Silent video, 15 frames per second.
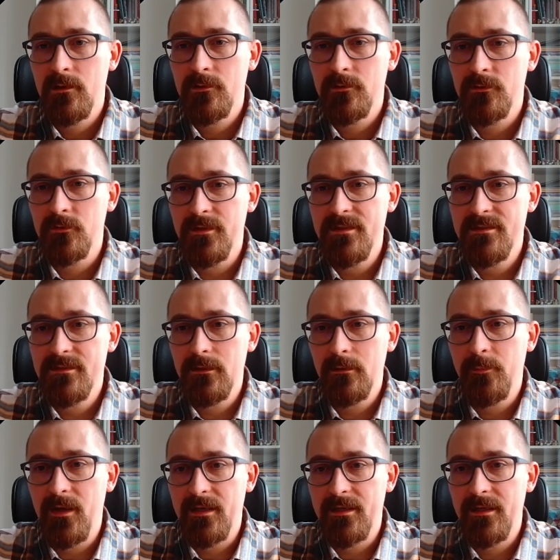To install
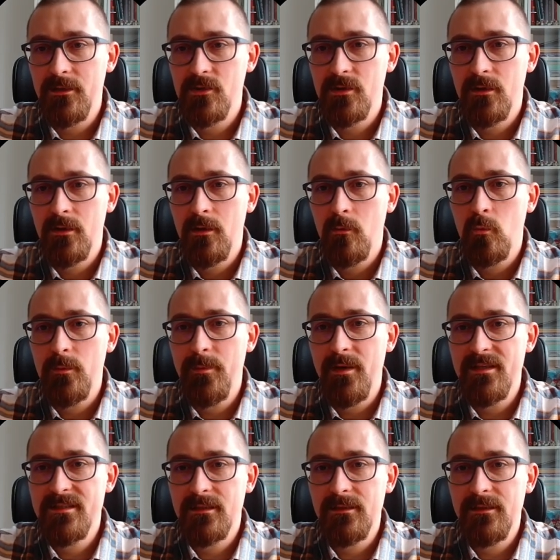package, we
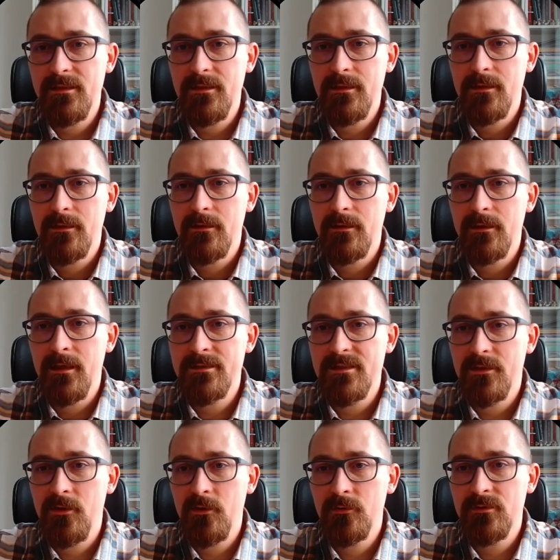basically
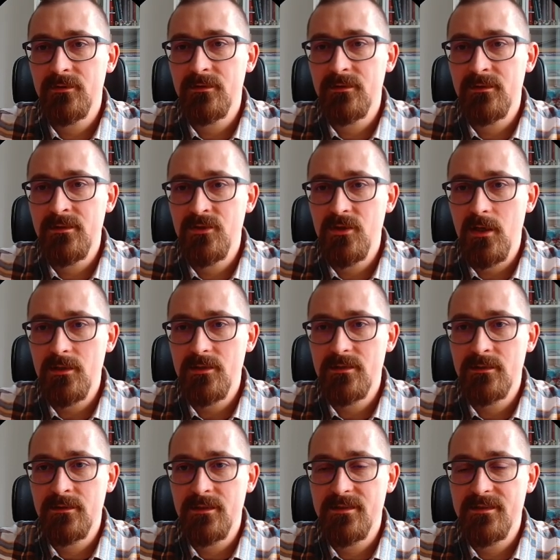execute
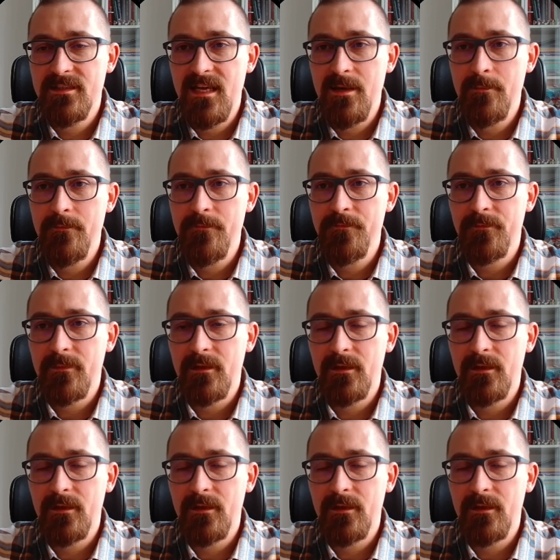just the same